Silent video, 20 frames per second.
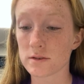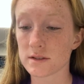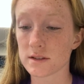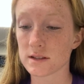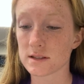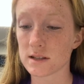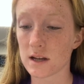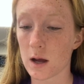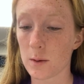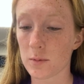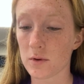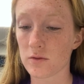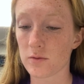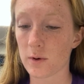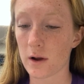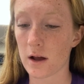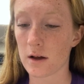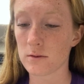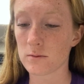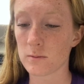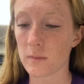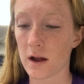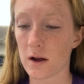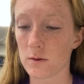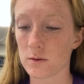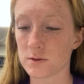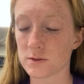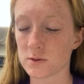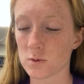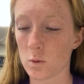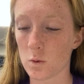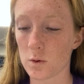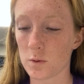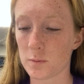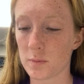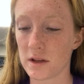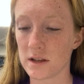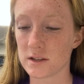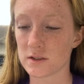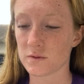the top of round mountains or
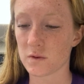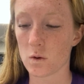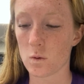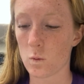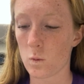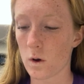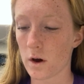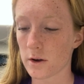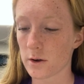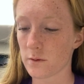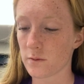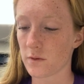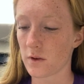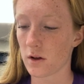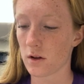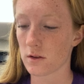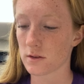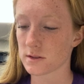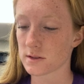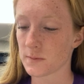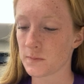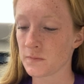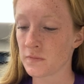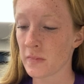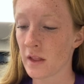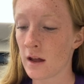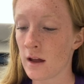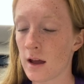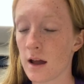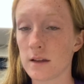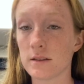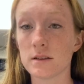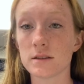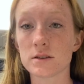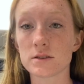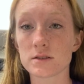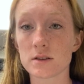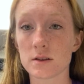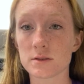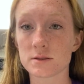peaceful waterfalls. And then
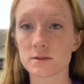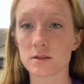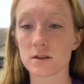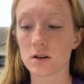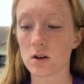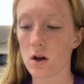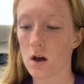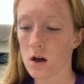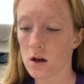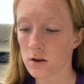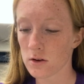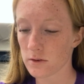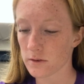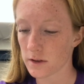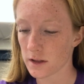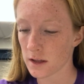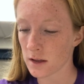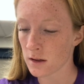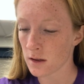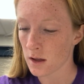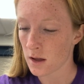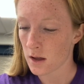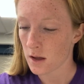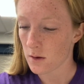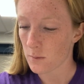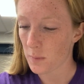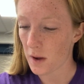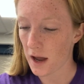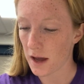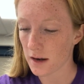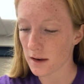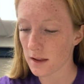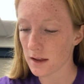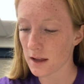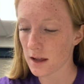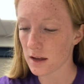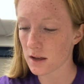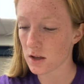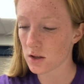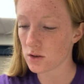there's also the Congaree.
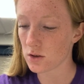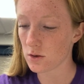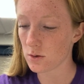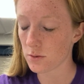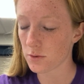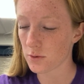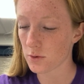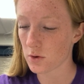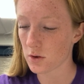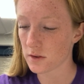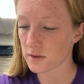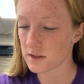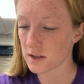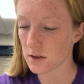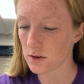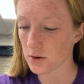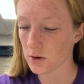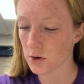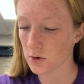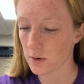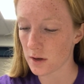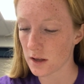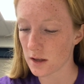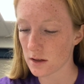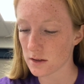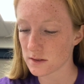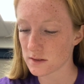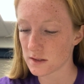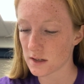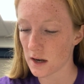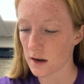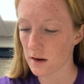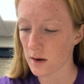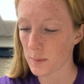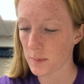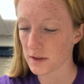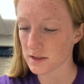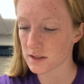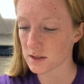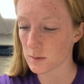Paddling a canoe through Cedar Creek, stare
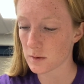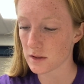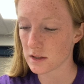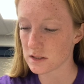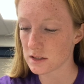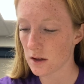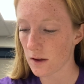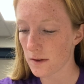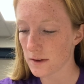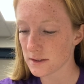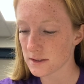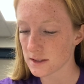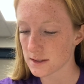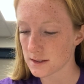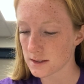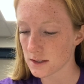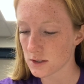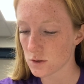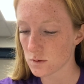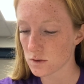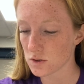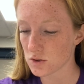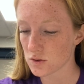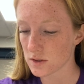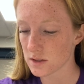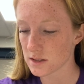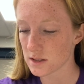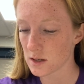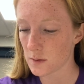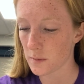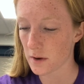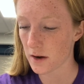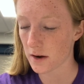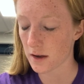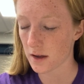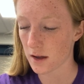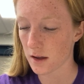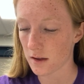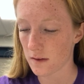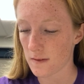up at some of the tallest deciduous trees in
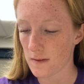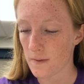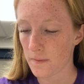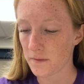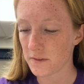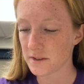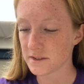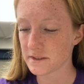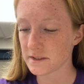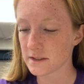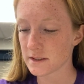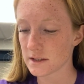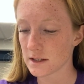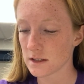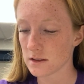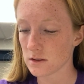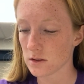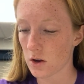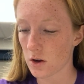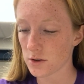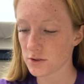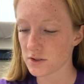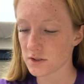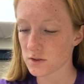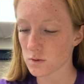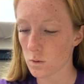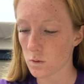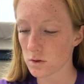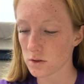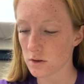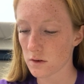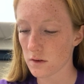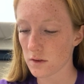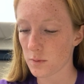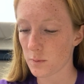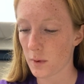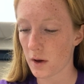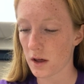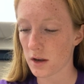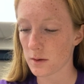America. This is the largest
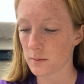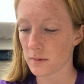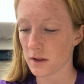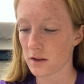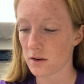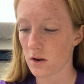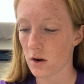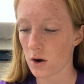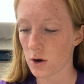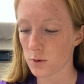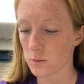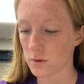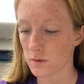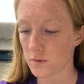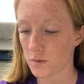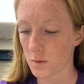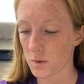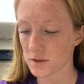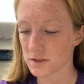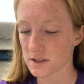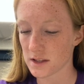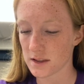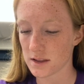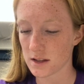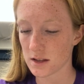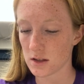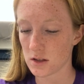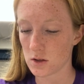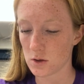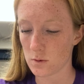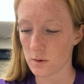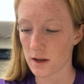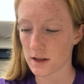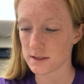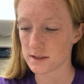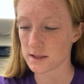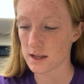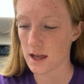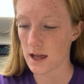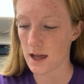old-growth bottomland hardwood forest in the
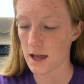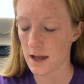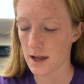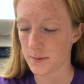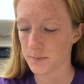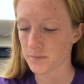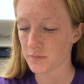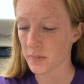USA.